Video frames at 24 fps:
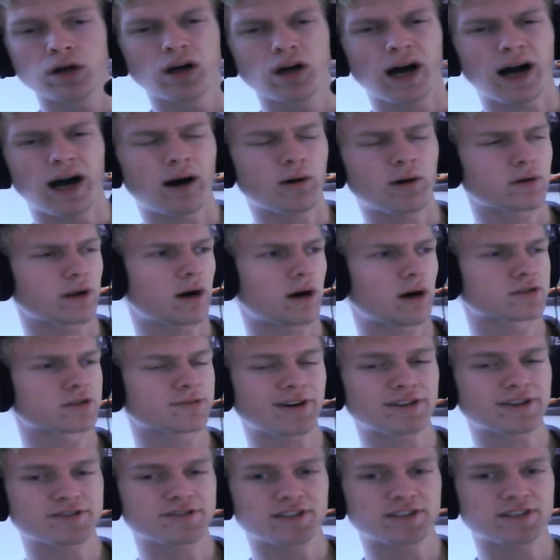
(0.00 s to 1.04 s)
I was
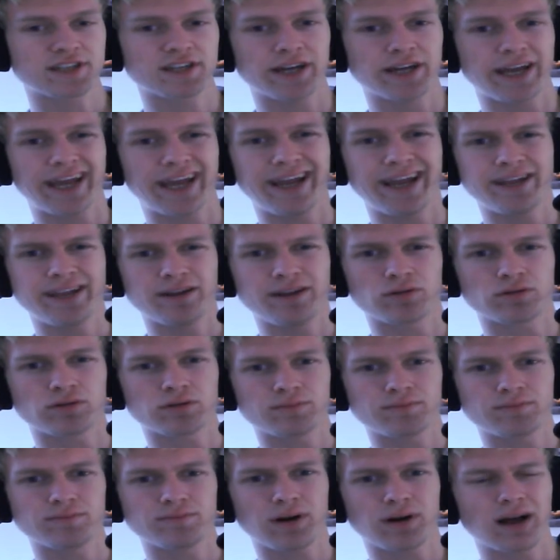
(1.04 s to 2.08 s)
about to say 80, or
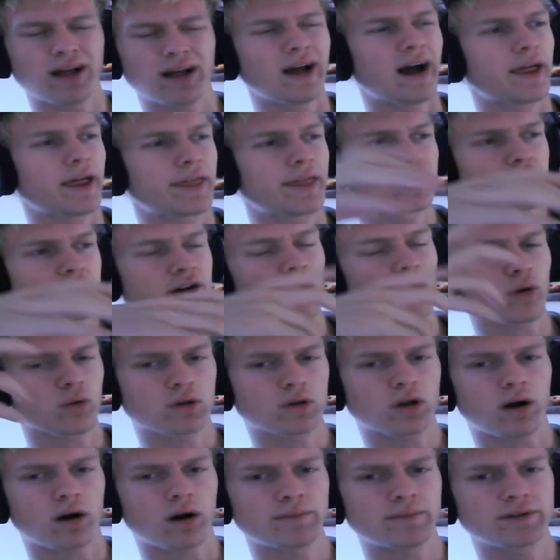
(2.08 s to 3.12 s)
I think a whole
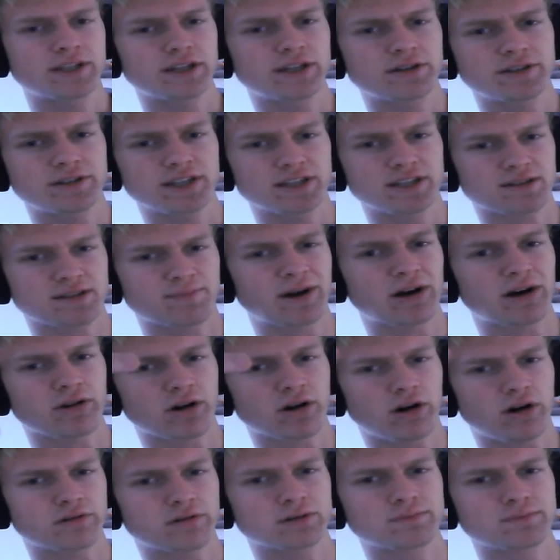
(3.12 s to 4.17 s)
commentary takes about
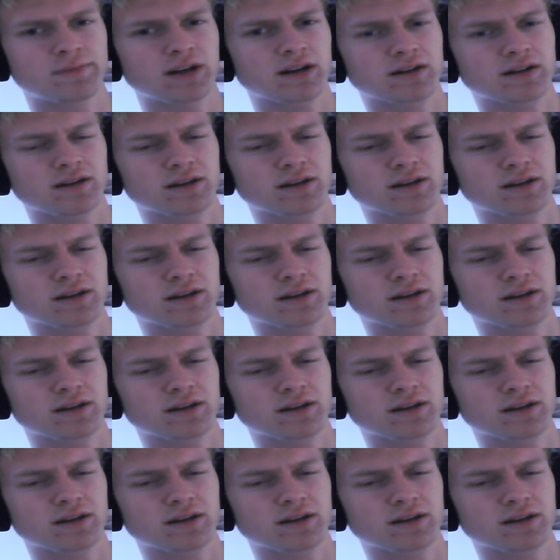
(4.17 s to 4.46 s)
100